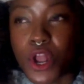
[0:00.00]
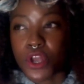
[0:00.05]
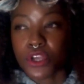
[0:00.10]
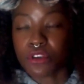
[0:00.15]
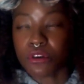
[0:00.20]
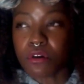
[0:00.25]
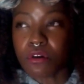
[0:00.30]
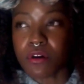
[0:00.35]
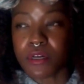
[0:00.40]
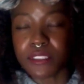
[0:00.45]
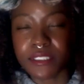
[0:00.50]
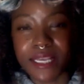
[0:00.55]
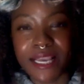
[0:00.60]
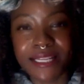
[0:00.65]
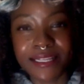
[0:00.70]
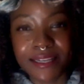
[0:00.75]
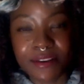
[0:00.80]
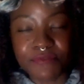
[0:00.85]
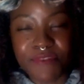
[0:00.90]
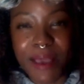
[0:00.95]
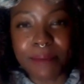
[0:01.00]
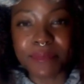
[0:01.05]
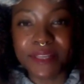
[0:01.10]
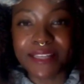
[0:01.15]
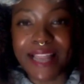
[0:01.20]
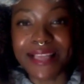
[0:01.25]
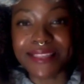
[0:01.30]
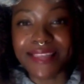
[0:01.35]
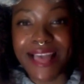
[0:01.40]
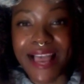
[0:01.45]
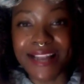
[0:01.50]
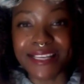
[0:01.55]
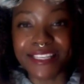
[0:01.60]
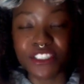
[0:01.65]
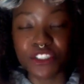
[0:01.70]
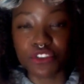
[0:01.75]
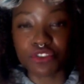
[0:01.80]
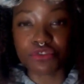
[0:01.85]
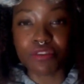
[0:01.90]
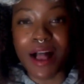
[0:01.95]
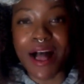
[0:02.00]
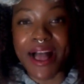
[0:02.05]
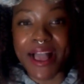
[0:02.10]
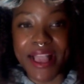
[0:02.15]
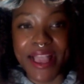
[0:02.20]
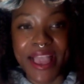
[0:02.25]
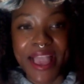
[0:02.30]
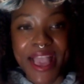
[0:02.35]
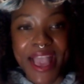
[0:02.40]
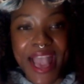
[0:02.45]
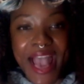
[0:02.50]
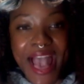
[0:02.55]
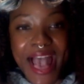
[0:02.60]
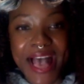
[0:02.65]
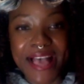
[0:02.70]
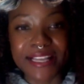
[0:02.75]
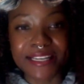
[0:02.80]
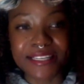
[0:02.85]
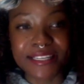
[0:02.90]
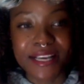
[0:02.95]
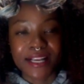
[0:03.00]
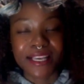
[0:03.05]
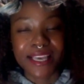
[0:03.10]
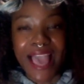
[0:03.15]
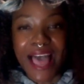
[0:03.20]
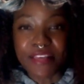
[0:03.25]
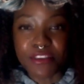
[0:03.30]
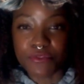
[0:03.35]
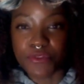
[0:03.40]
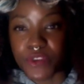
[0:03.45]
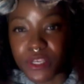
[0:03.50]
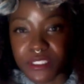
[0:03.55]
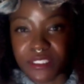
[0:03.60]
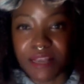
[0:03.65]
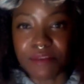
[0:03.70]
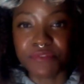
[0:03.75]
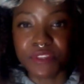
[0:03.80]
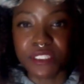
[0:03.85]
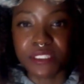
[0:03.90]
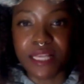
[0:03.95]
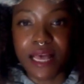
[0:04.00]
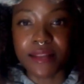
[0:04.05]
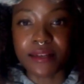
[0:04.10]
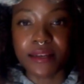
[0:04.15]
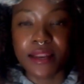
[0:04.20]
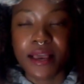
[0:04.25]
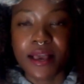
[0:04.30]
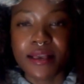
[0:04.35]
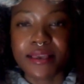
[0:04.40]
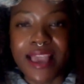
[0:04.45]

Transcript: Yours in a family like that is to try and gather for yourself the son,